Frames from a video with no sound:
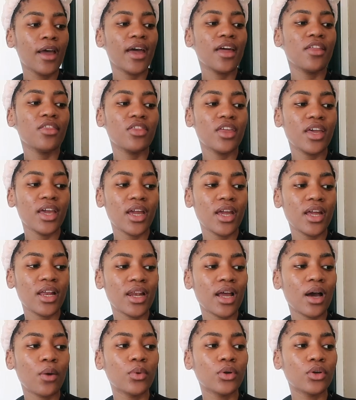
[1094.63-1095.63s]
And
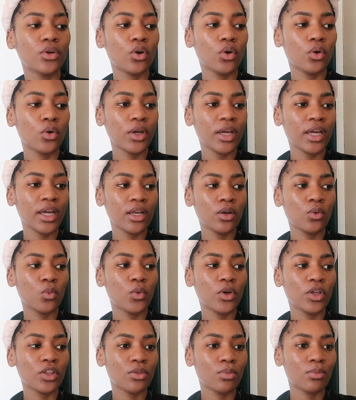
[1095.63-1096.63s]
then I would go in
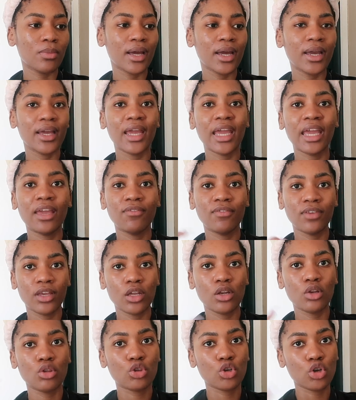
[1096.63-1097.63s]
with my
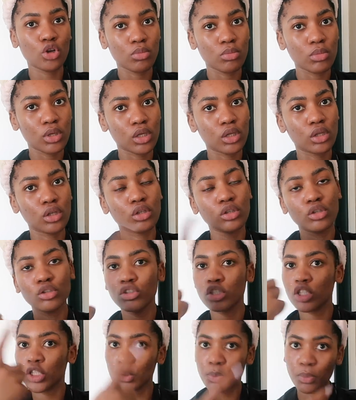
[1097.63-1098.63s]
Avene thermal
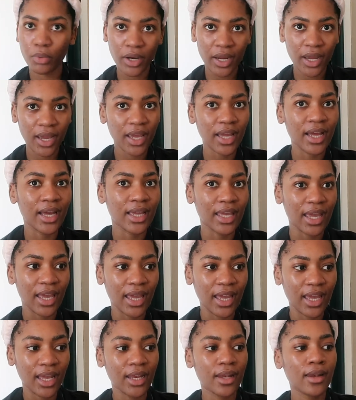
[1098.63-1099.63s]
spray
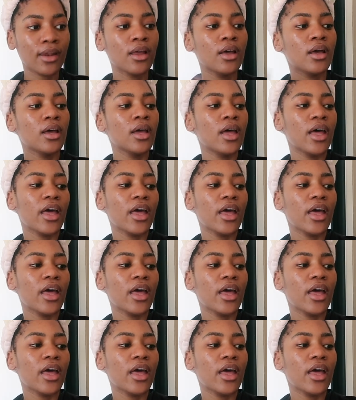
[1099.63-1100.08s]
again.